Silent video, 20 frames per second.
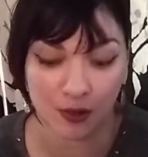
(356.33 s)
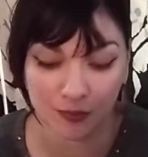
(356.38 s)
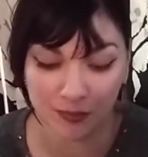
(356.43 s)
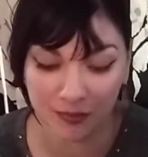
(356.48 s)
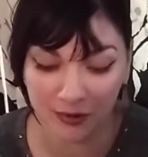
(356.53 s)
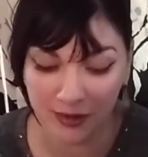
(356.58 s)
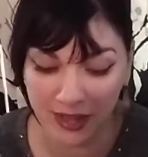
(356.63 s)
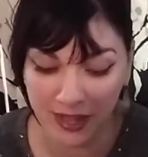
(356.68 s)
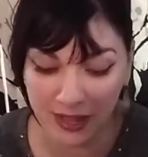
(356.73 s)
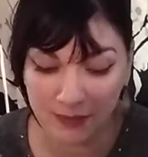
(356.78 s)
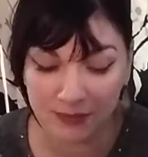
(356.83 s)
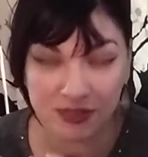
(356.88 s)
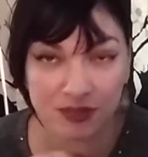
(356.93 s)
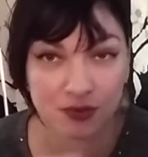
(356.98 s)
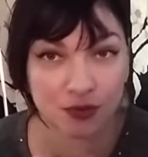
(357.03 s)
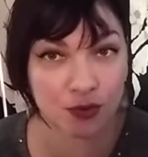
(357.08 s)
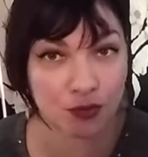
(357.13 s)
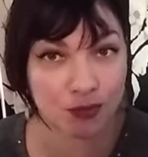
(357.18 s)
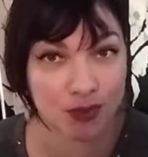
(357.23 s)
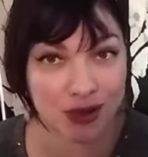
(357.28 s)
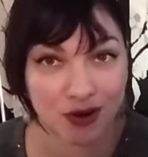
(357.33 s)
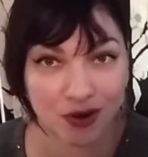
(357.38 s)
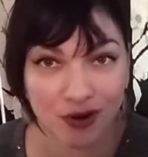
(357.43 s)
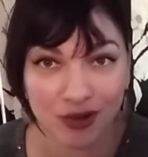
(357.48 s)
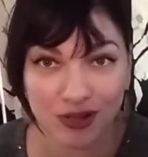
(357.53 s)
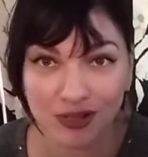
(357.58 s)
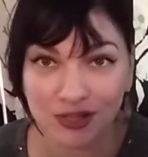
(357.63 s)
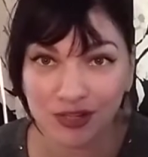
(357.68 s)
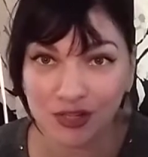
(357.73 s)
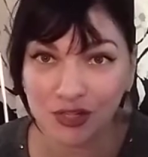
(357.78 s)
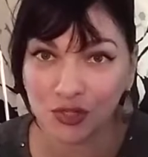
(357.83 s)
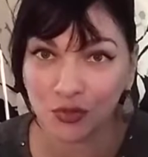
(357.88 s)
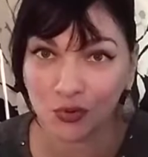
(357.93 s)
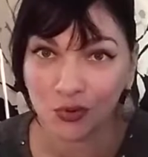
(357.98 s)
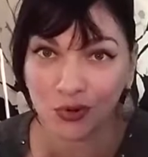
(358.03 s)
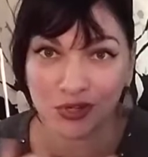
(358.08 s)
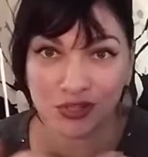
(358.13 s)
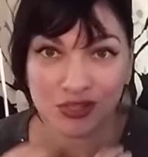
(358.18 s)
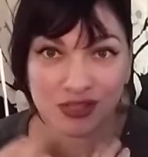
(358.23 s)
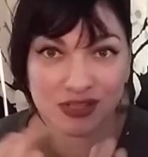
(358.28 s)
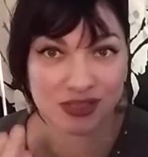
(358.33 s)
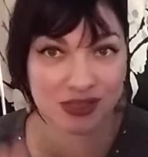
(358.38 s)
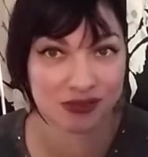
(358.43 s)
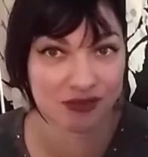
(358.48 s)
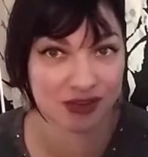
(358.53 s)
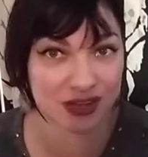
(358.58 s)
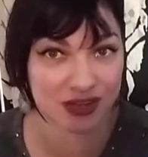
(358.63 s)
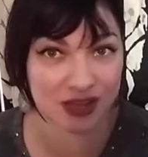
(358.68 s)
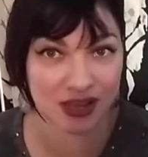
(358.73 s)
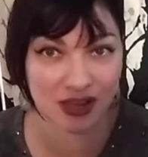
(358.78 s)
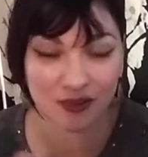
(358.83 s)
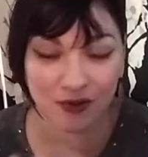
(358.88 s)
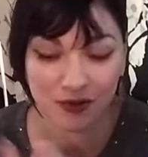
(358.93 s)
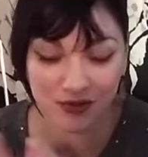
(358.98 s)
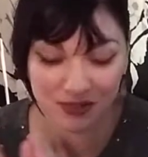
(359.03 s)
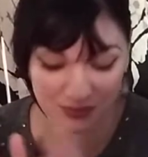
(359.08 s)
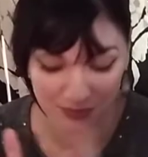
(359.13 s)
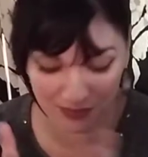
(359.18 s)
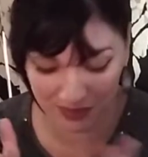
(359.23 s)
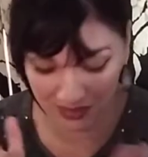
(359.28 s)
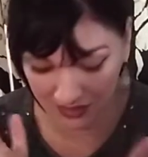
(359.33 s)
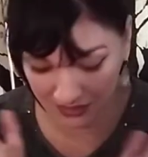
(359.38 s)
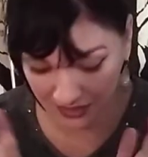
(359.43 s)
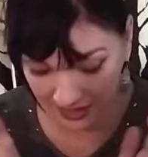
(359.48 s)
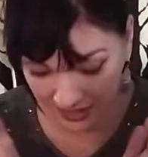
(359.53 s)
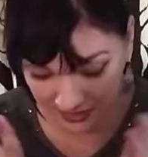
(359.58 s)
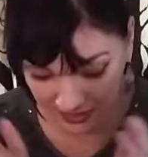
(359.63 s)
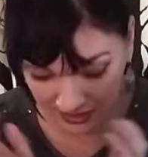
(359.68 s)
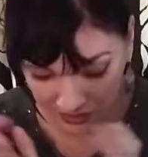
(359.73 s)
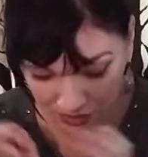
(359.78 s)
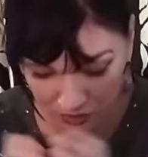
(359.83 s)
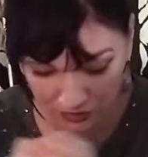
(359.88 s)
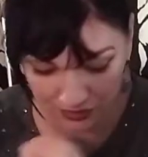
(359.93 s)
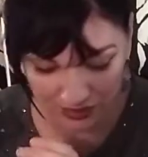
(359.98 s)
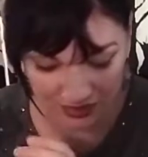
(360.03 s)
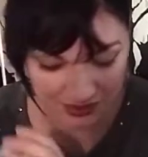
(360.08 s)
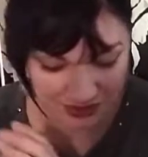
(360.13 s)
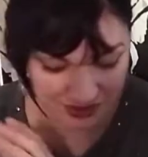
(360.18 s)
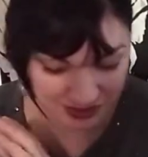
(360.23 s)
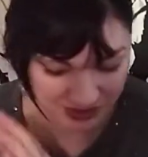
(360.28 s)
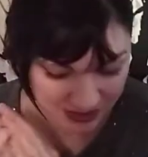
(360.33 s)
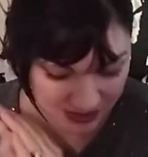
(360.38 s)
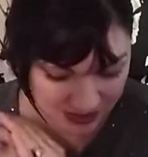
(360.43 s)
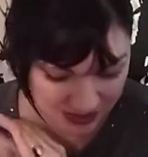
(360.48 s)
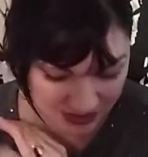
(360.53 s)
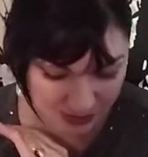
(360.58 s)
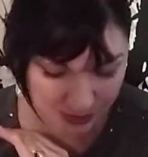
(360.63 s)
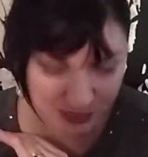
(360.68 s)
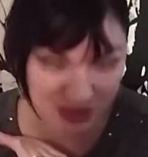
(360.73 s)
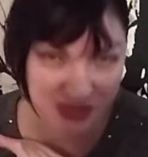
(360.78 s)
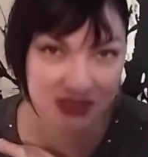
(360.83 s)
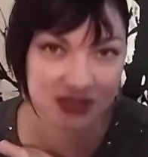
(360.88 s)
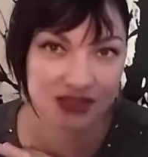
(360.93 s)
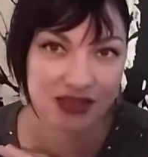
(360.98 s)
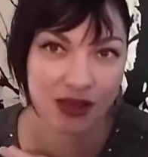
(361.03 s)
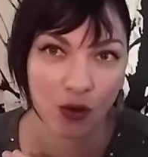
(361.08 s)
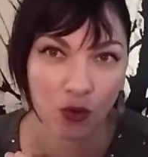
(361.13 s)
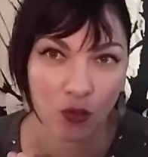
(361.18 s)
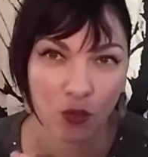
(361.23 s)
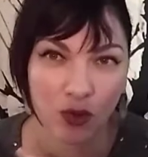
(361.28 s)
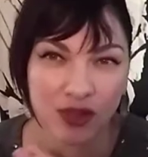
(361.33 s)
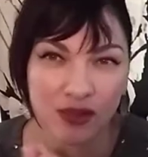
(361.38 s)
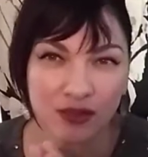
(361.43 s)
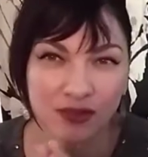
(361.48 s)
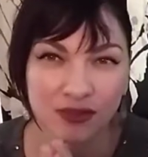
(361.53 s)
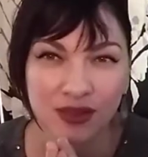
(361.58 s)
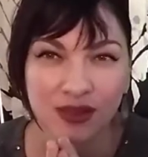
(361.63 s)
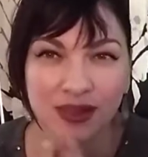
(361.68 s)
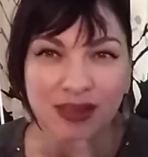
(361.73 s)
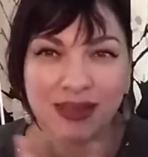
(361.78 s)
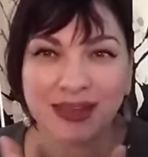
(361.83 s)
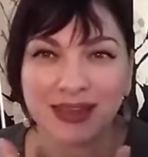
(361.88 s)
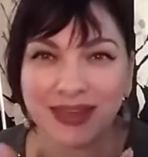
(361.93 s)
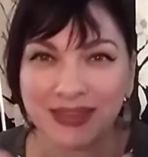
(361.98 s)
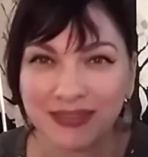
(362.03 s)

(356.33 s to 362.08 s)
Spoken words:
perhaps through marriage or just living together, something of that nature that needs to be dealt with. And